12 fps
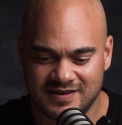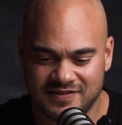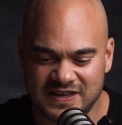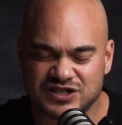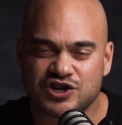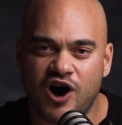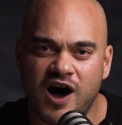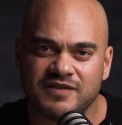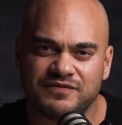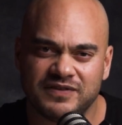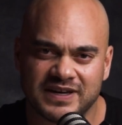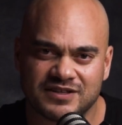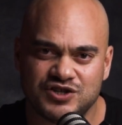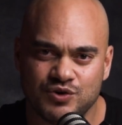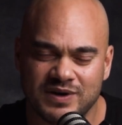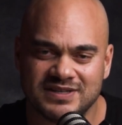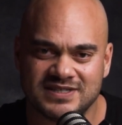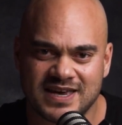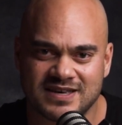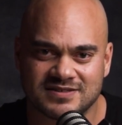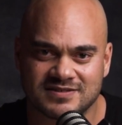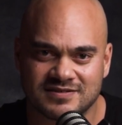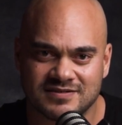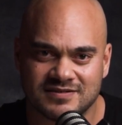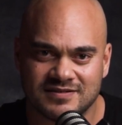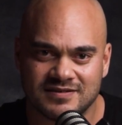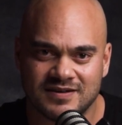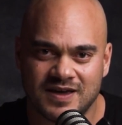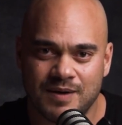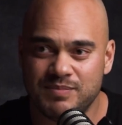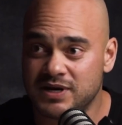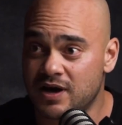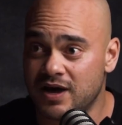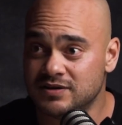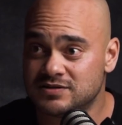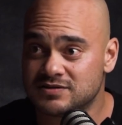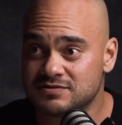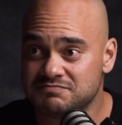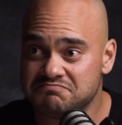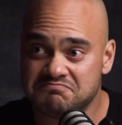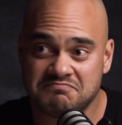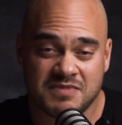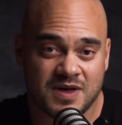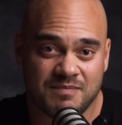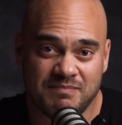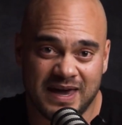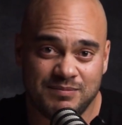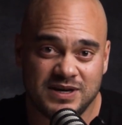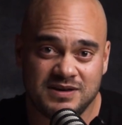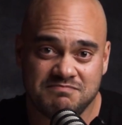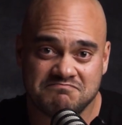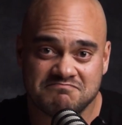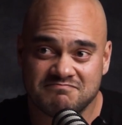this conflict to exist because maybe